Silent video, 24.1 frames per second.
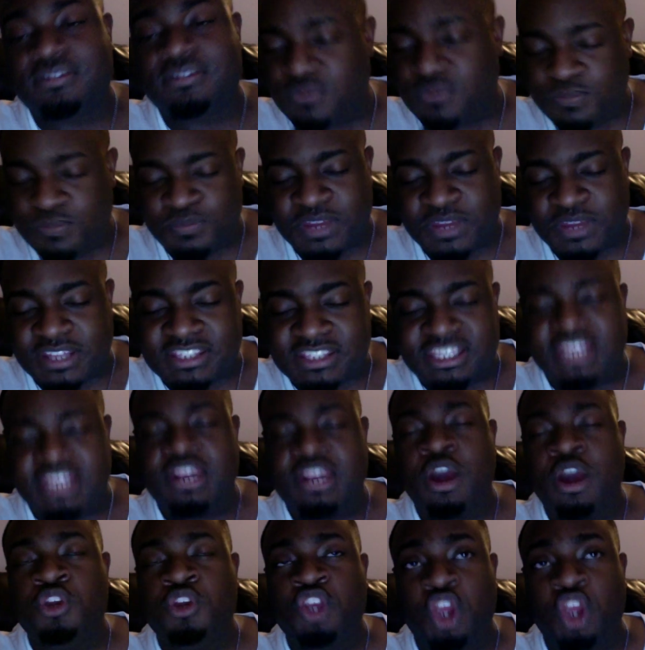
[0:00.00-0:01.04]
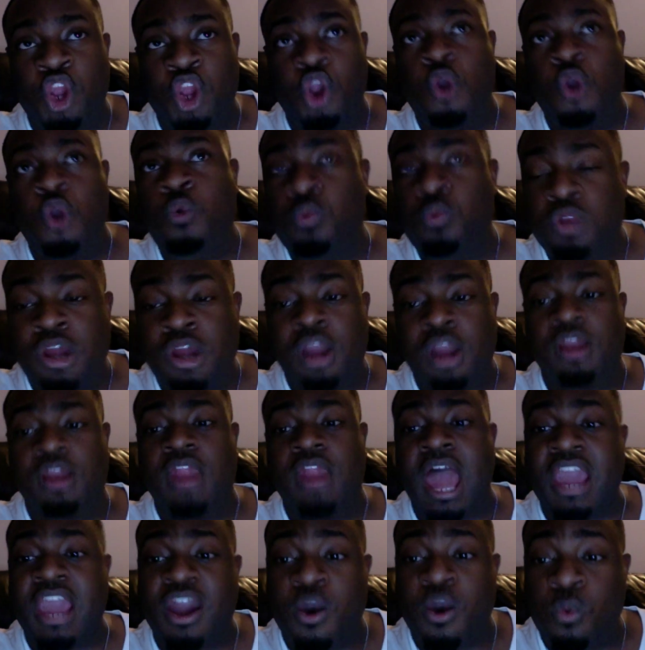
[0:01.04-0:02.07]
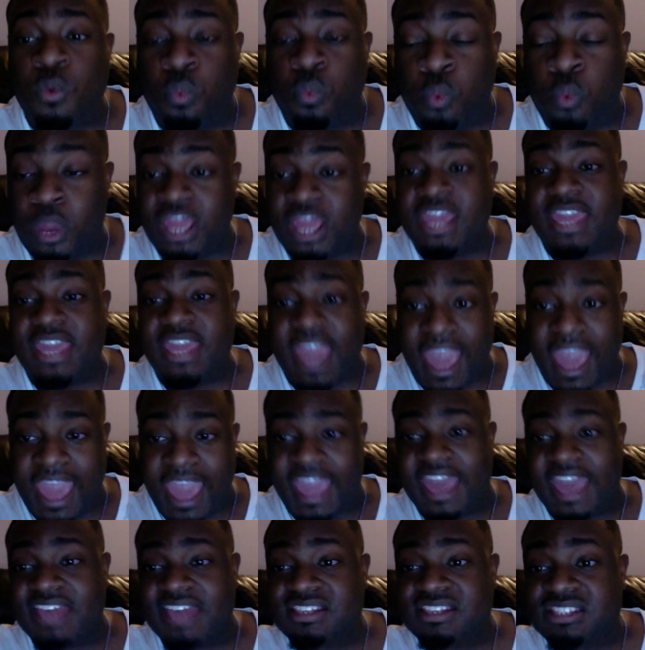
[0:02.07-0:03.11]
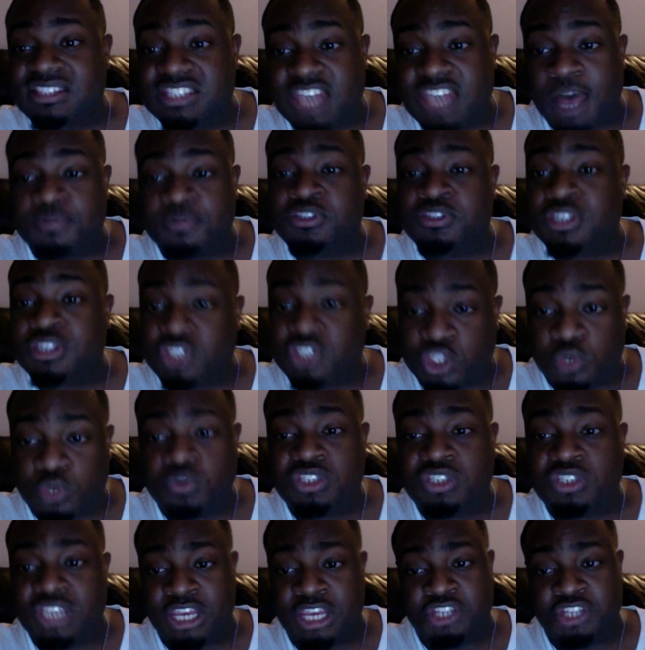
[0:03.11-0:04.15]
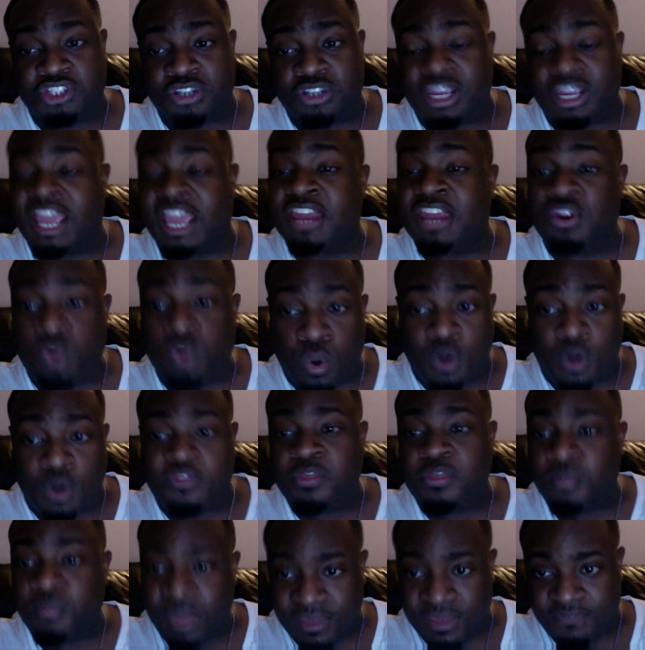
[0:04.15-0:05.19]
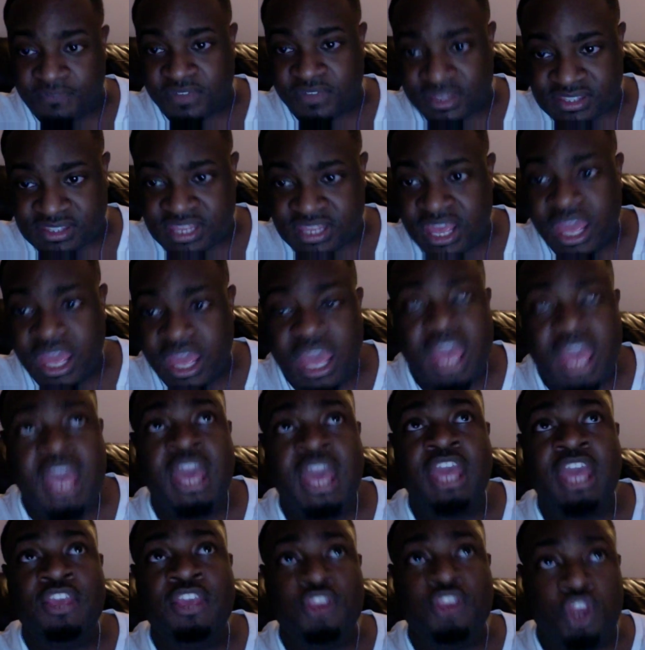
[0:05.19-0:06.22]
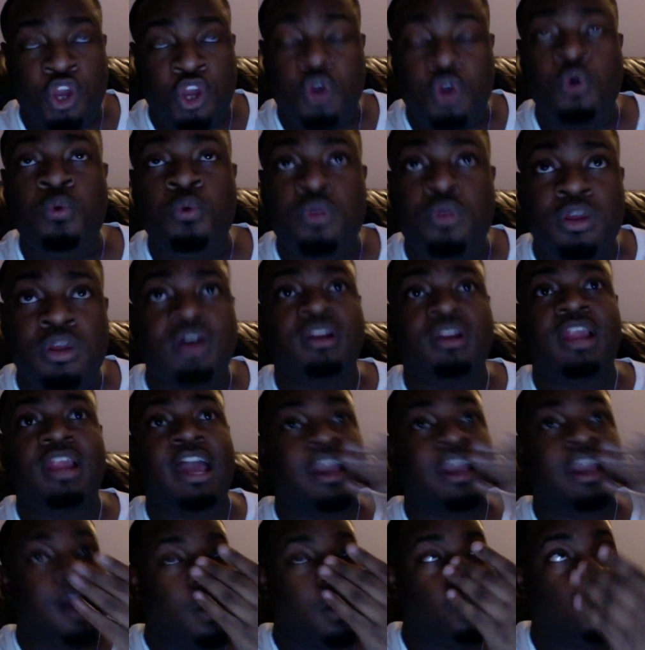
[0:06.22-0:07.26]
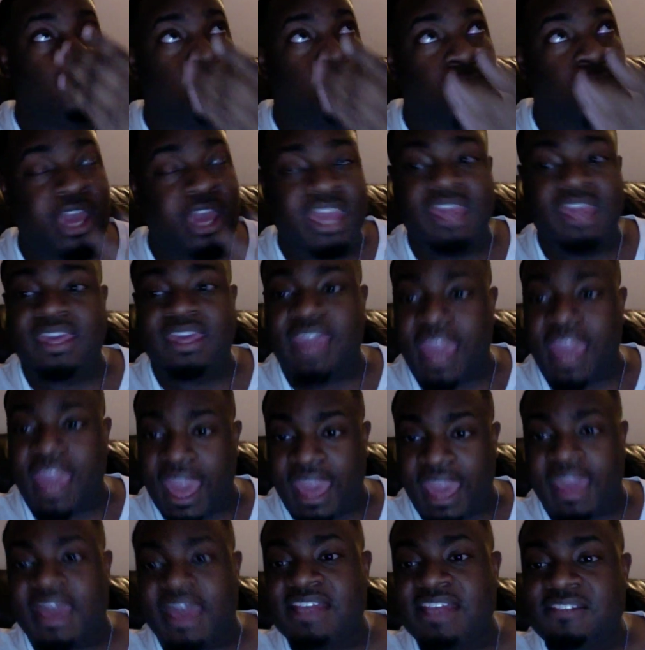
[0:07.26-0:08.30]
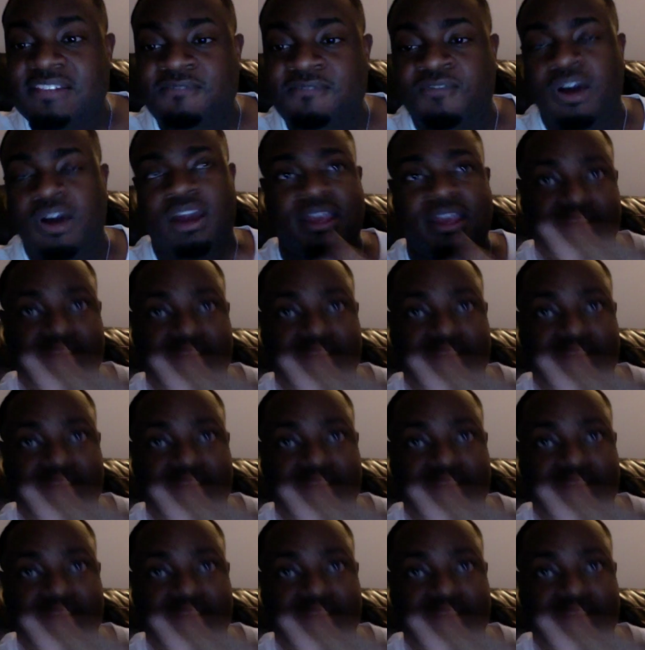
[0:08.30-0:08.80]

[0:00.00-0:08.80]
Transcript: Benzino, you look like a weak ass substitute teacher in North Memphis. You look like a weak ass fucking